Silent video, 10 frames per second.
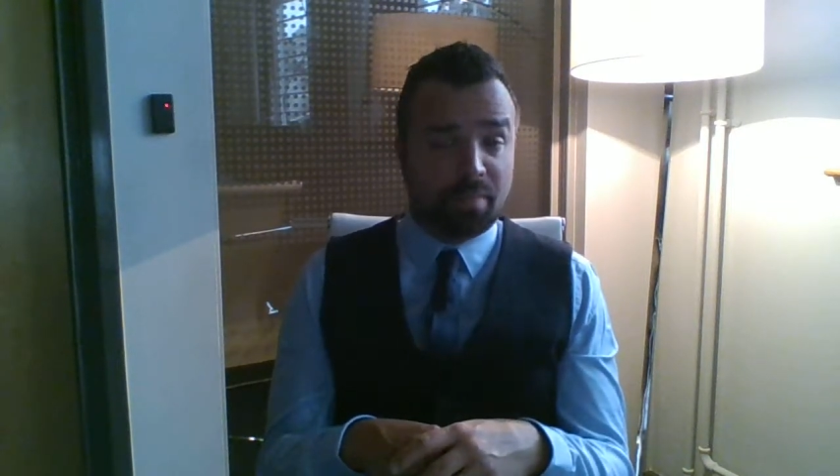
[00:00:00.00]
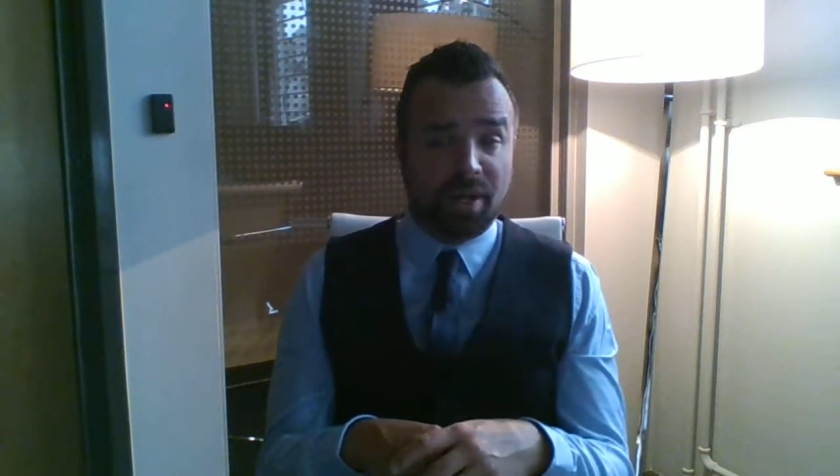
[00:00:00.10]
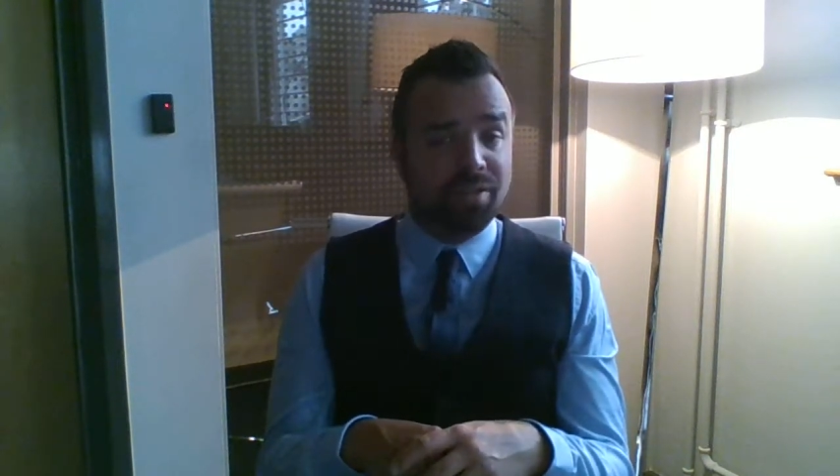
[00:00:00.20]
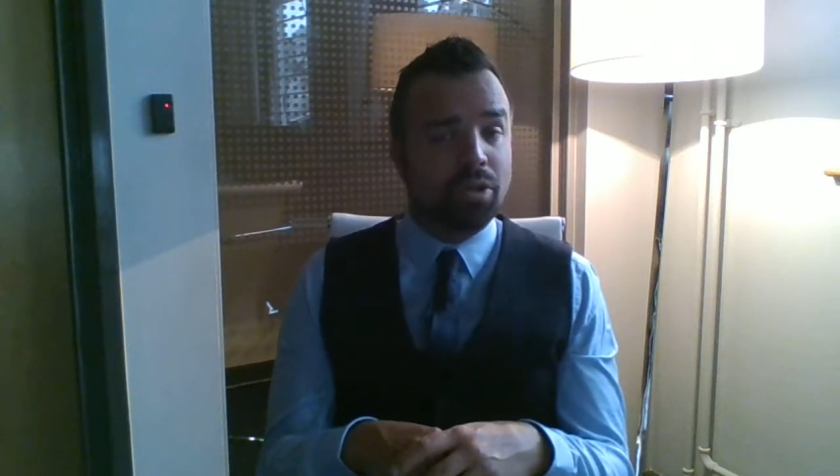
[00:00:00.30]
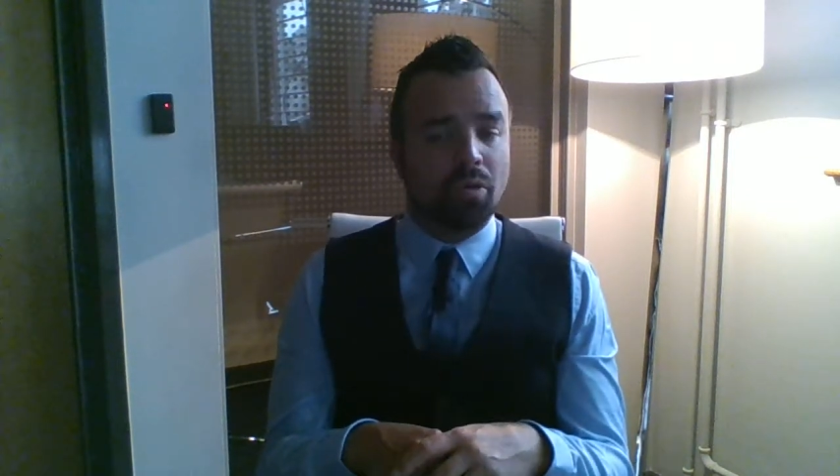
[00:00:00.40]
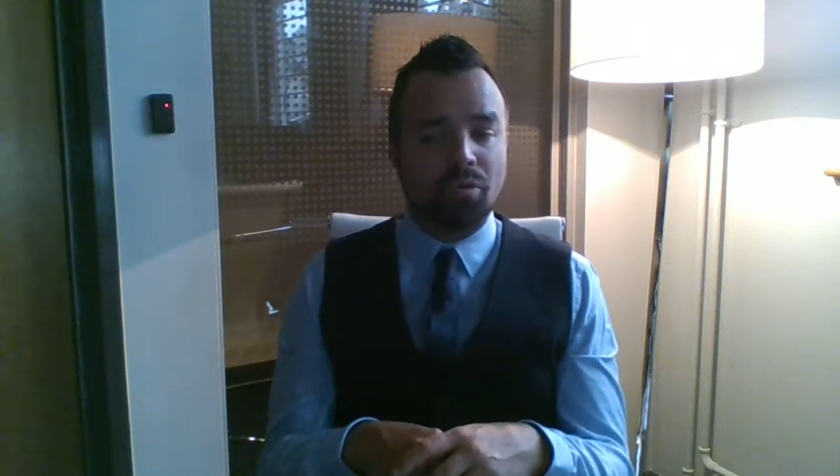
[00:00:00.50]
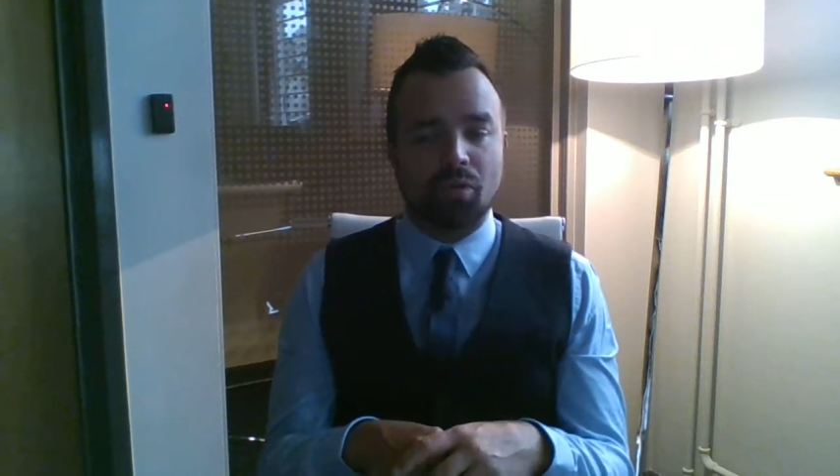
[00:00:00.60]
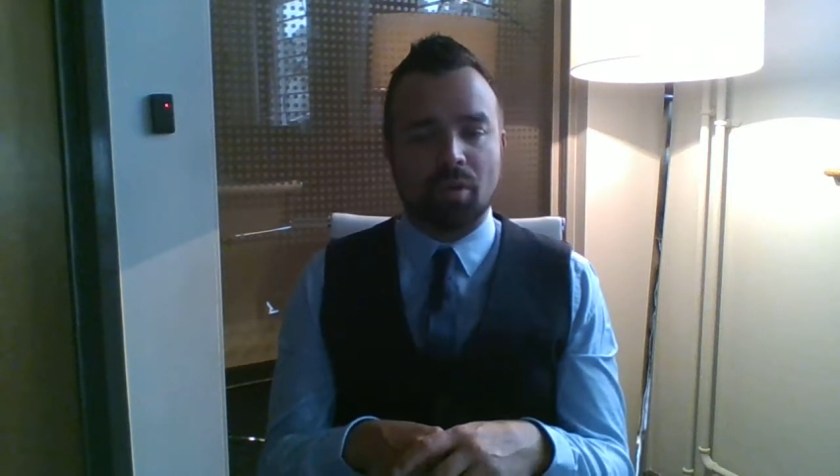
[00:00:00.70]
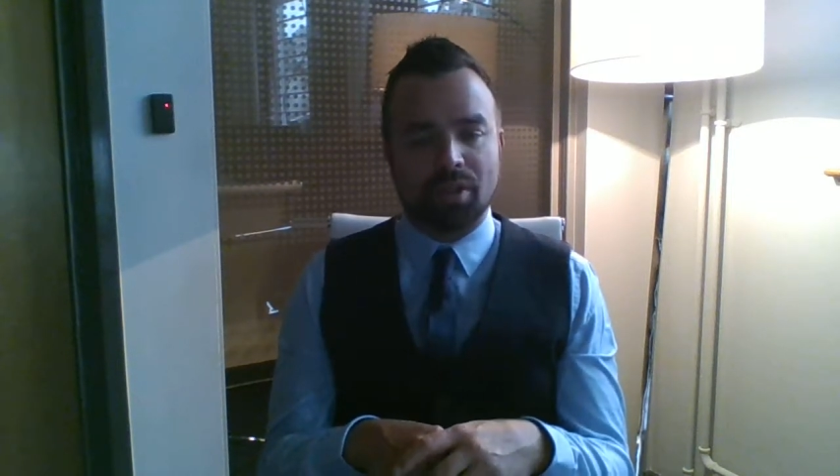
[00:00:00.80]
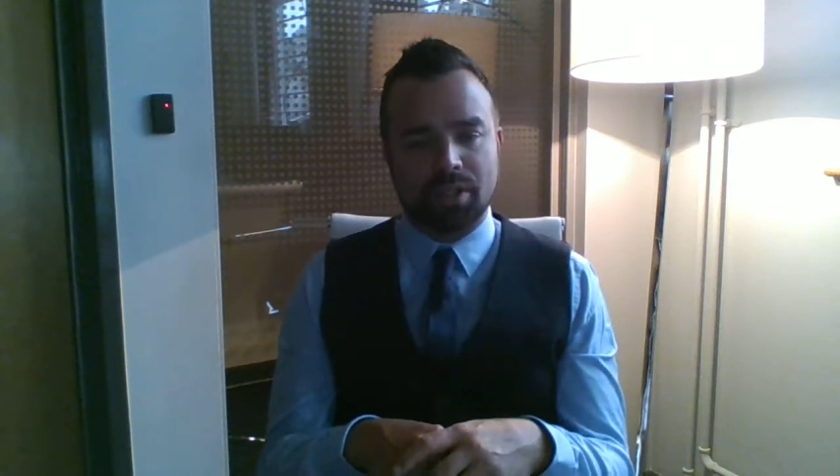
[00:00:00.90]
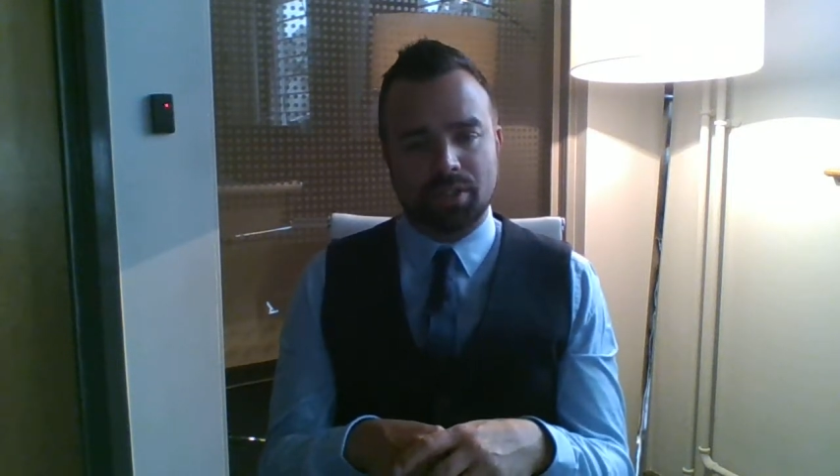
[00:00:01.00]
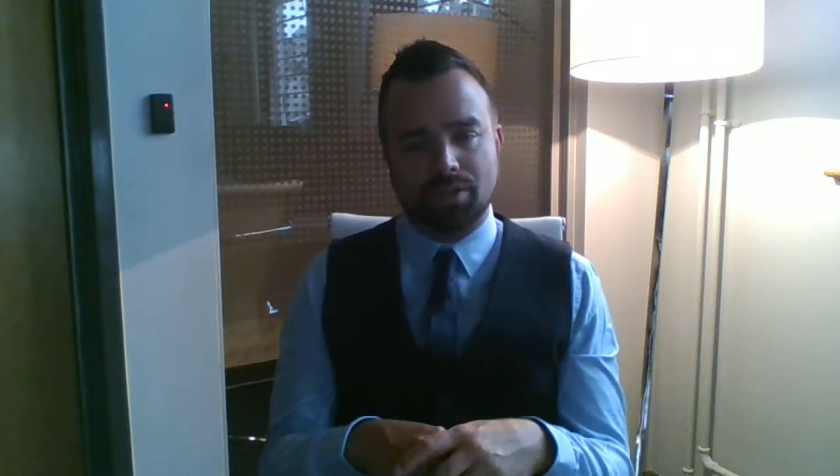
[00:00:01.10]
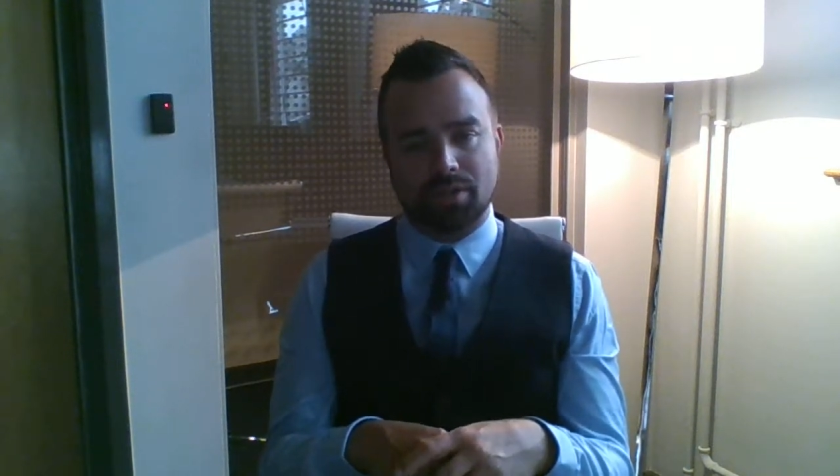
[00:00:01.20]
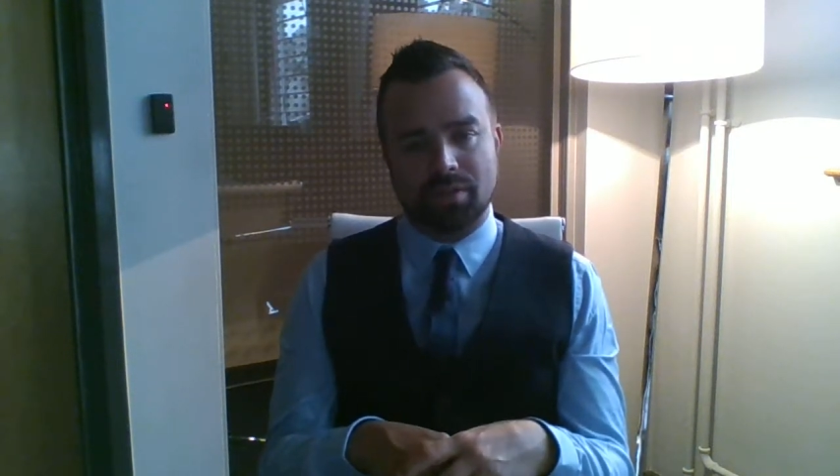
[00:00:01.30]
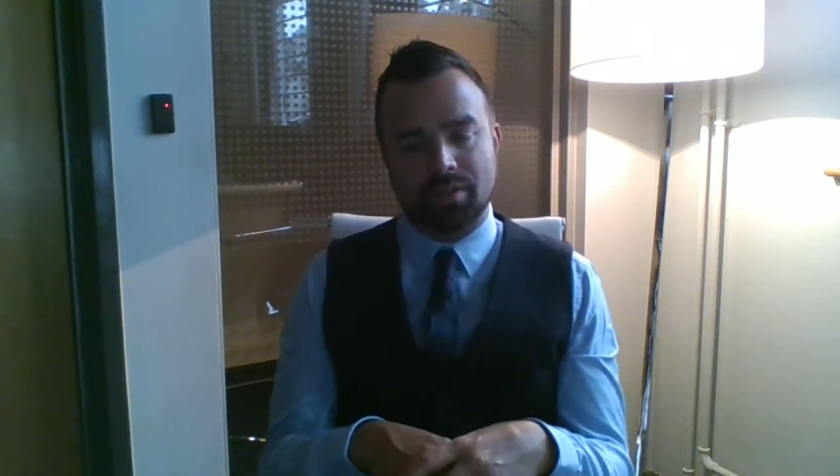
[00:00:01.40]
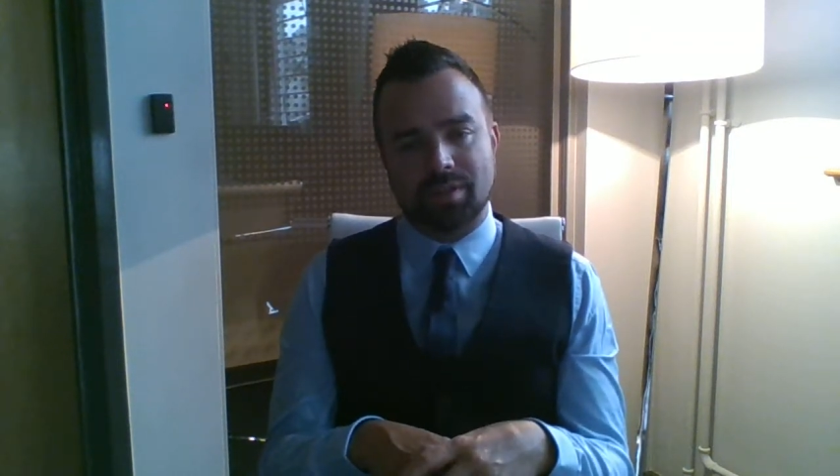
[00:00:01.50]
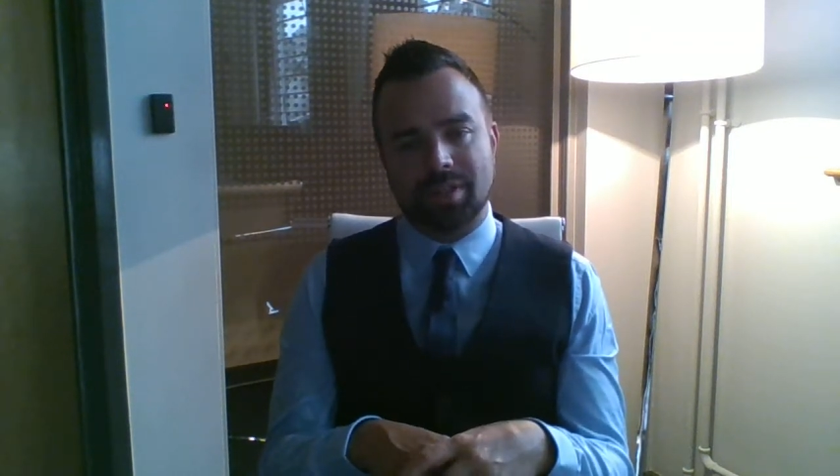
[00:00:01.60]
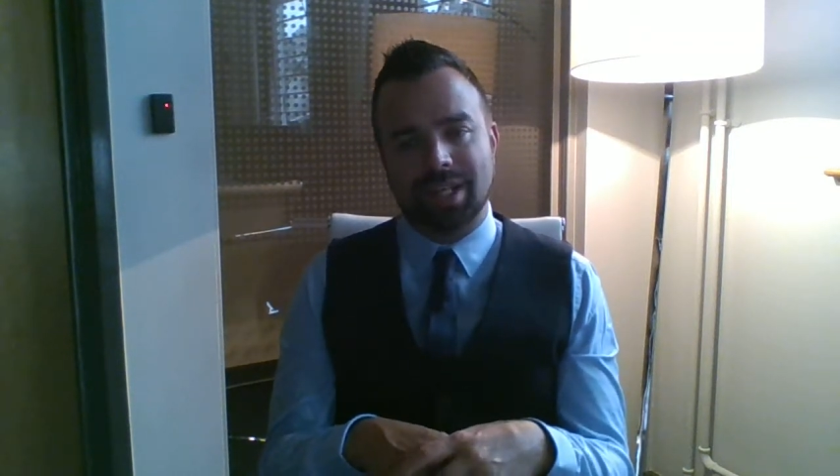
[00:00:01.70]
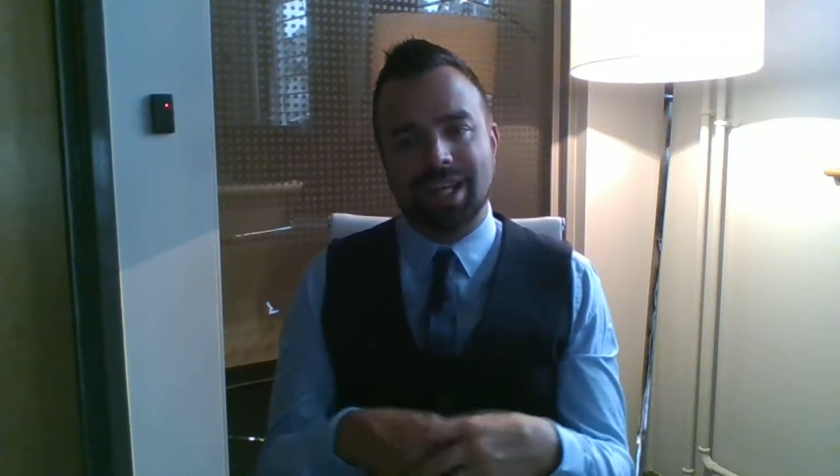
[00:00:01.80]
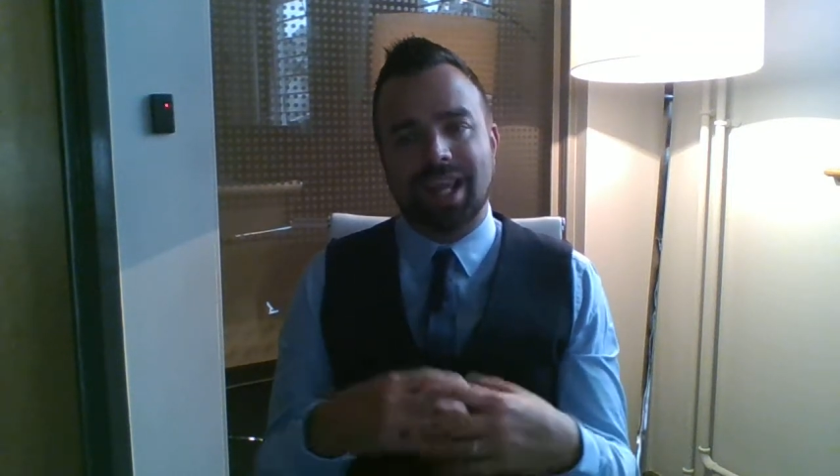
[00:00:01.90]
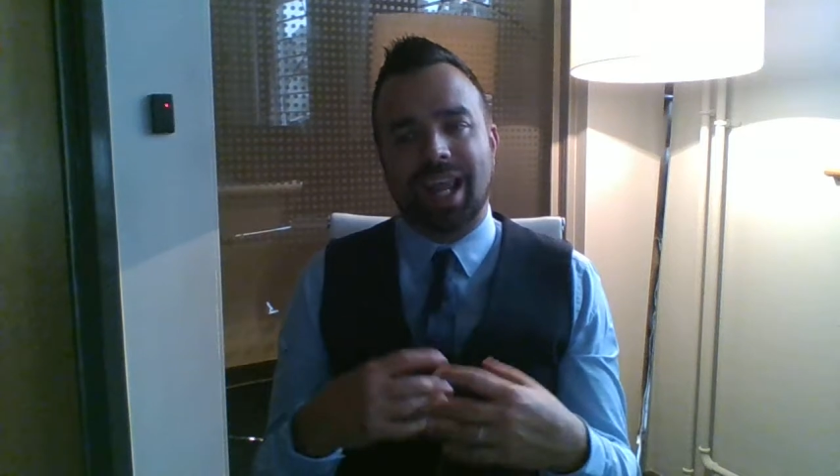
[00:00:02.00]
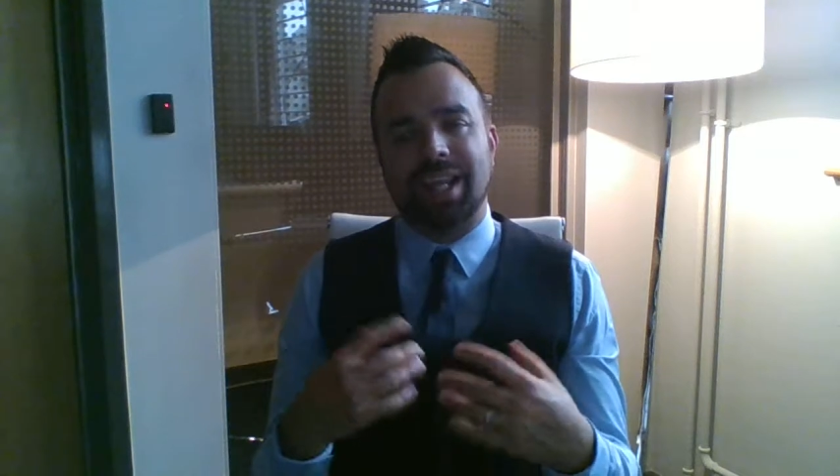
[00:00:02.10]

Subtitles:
by internal quality assurance.